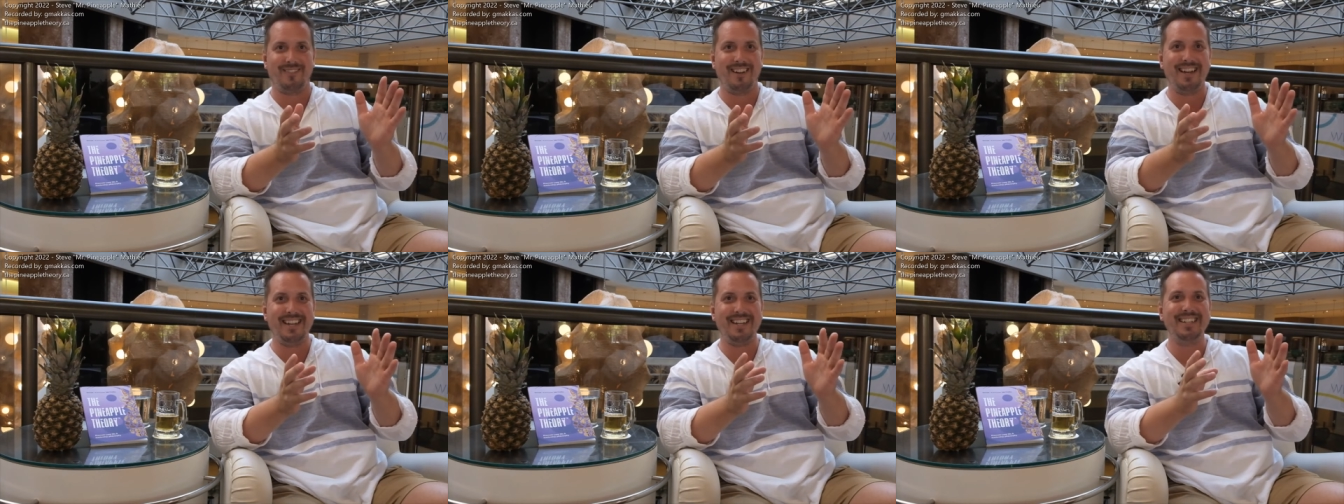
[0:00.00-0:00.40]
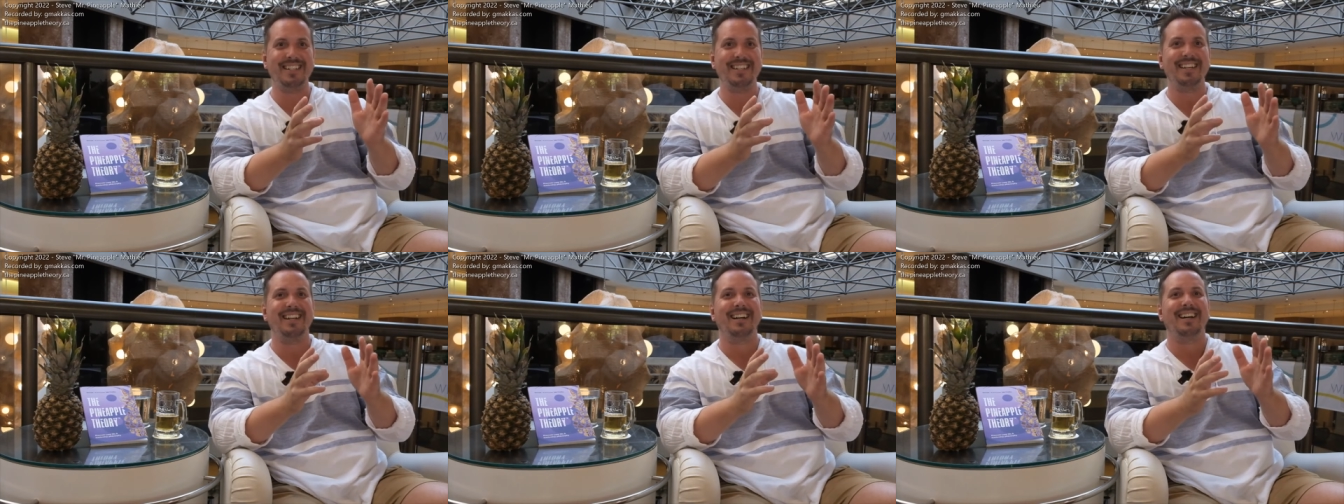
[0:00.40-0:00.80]
right?
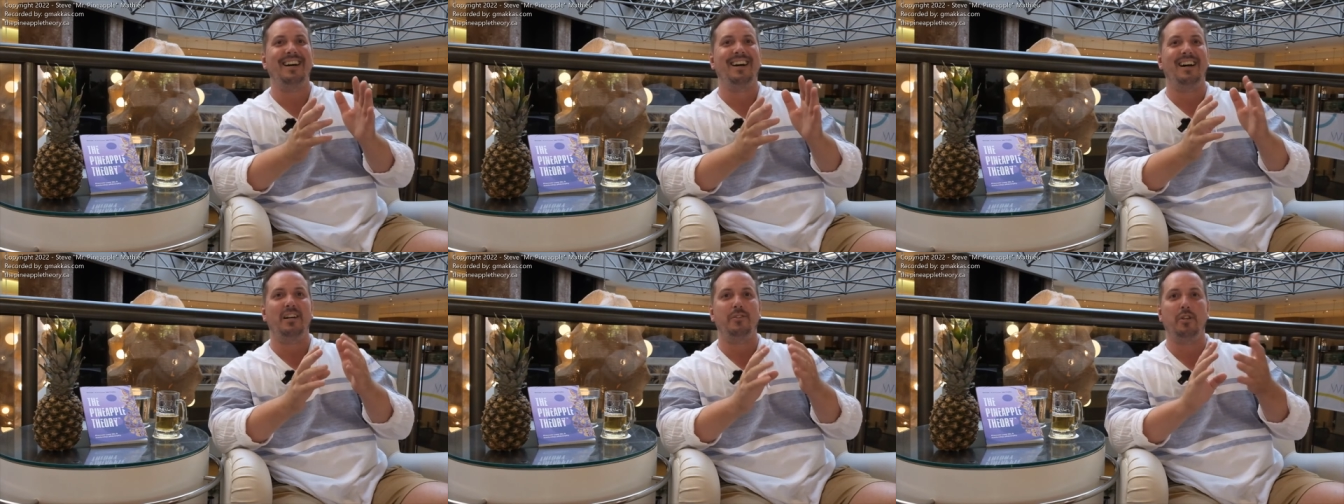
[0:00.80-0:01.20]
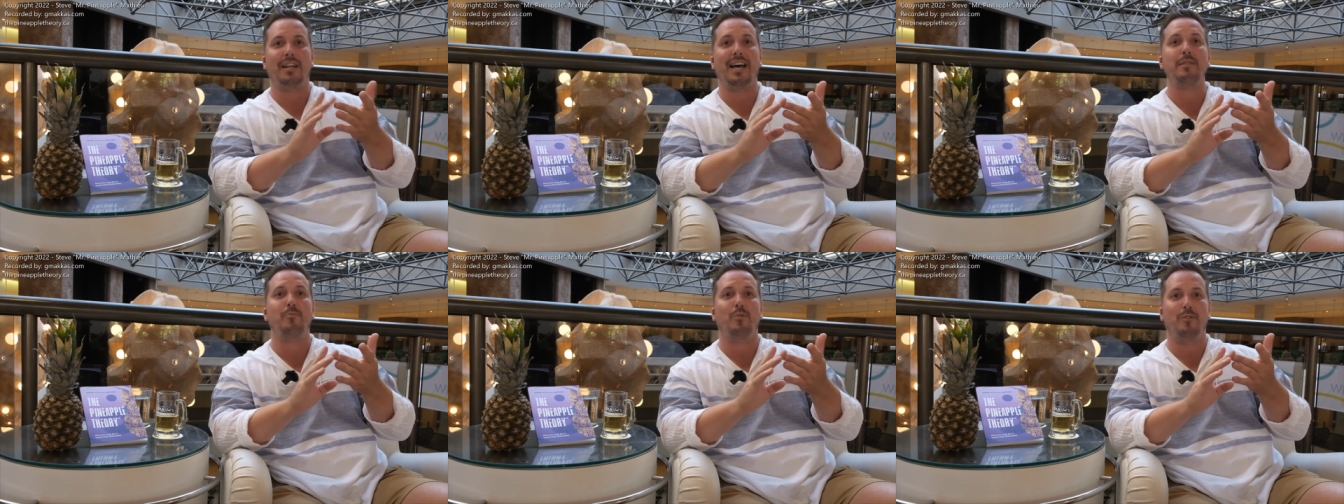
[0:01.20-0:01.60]
Uh, the
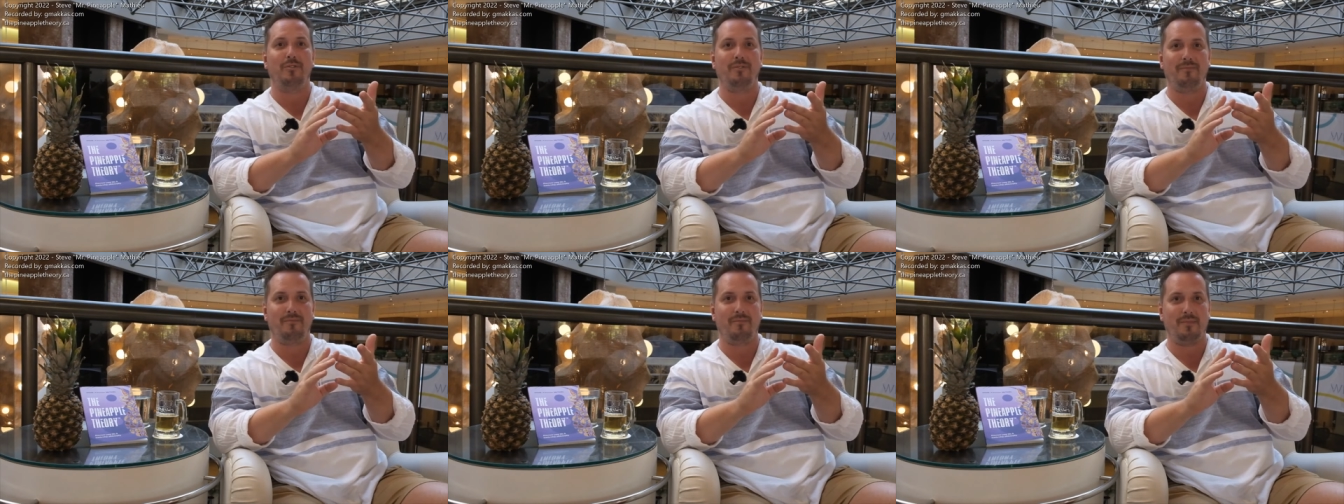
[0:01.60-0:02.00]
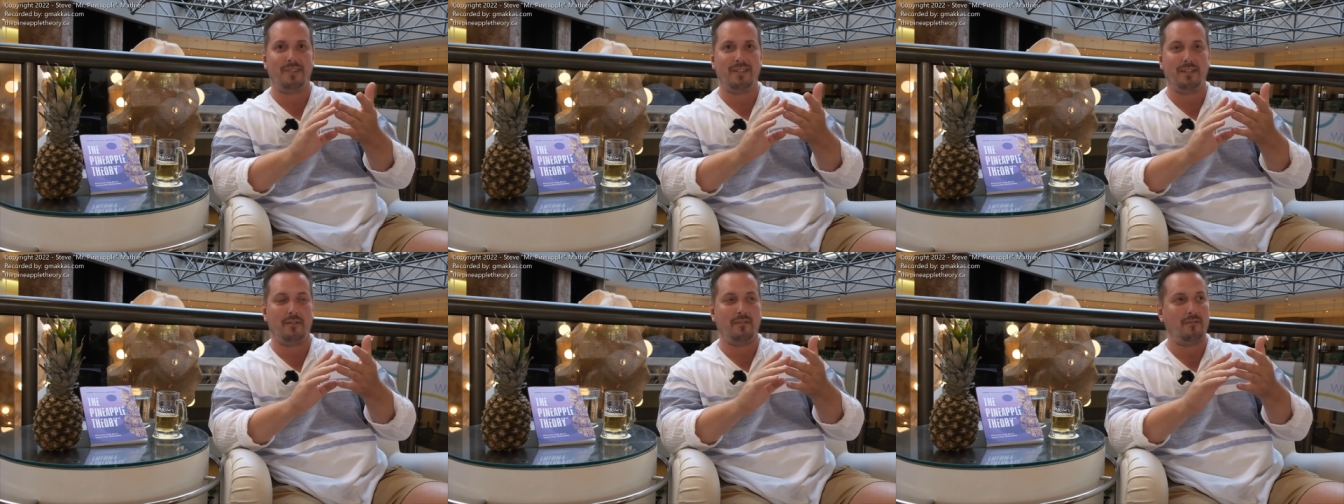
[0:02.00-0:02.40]
light bulb.
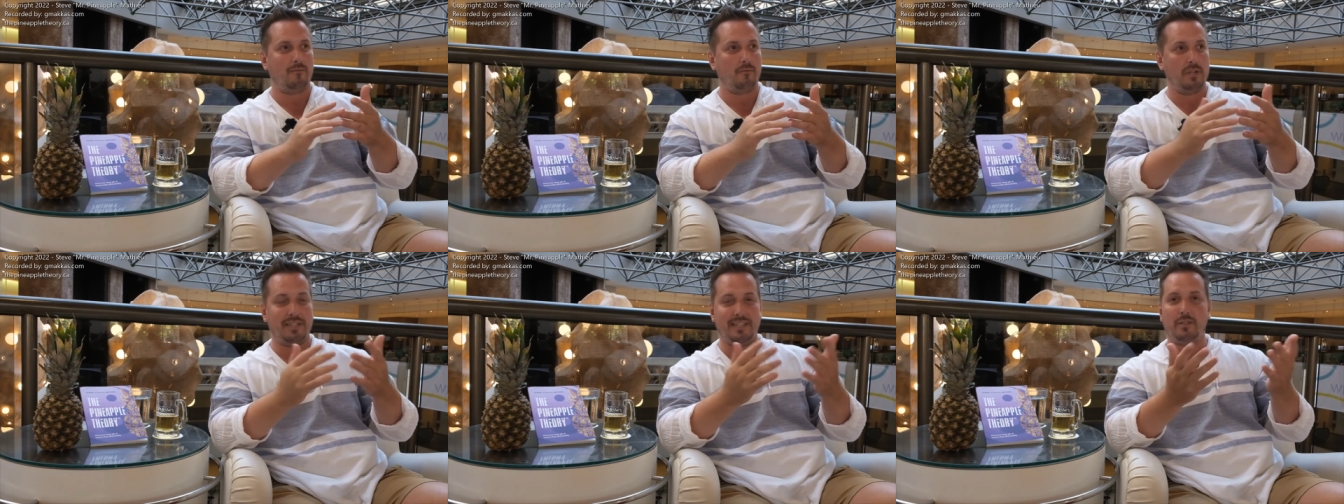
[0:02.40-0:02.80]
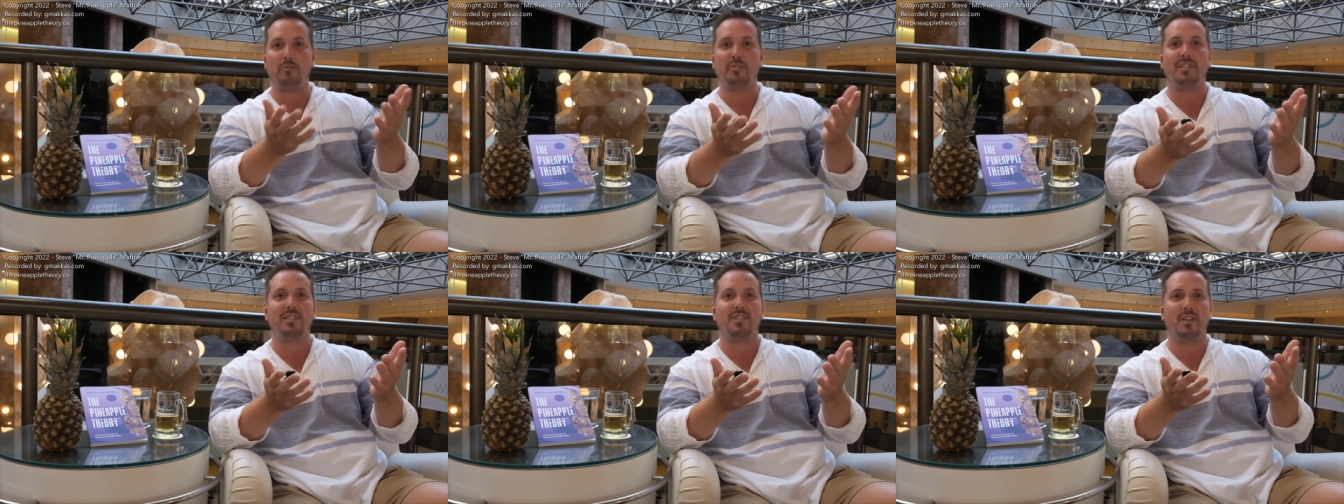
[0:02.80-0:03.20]
We need to
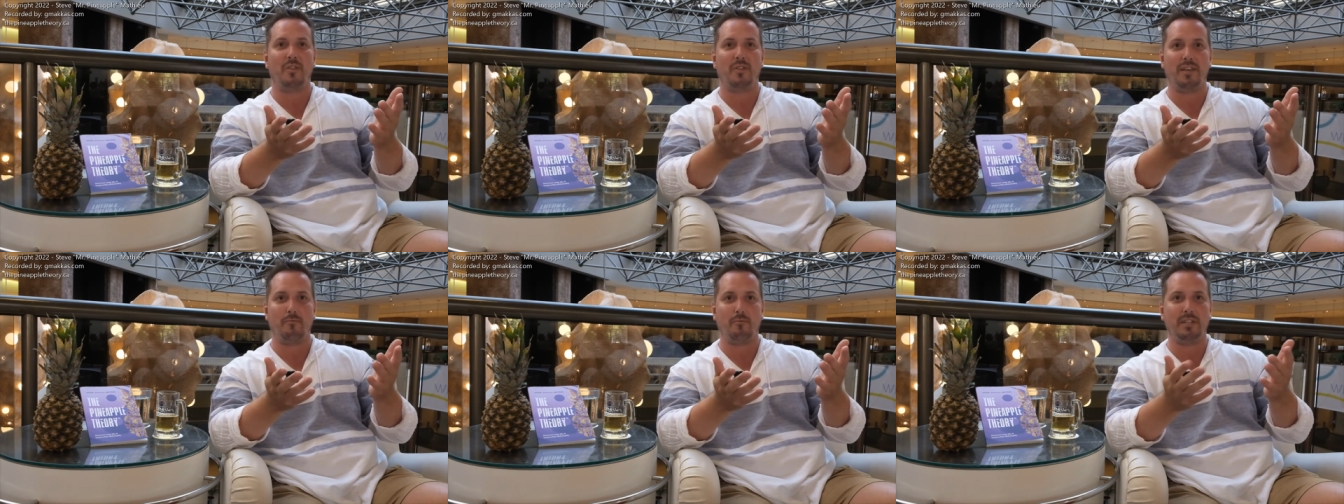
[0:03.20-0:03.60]
see something.